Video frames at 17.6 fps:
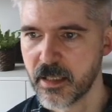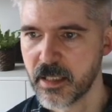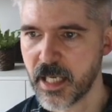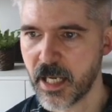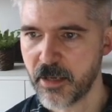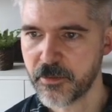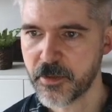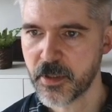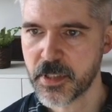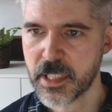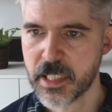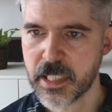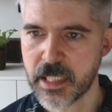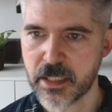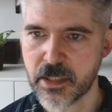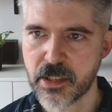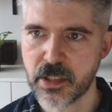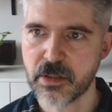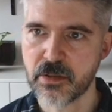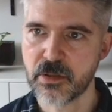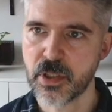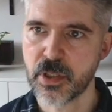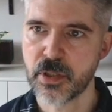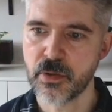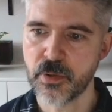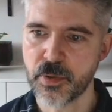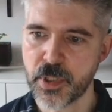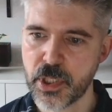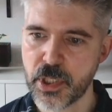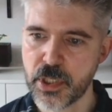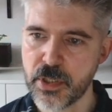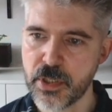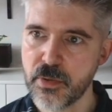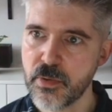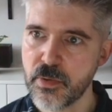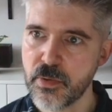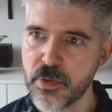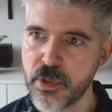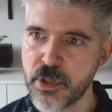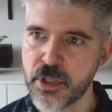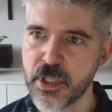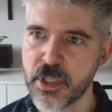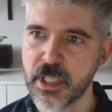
Now, firstly, it's too huge,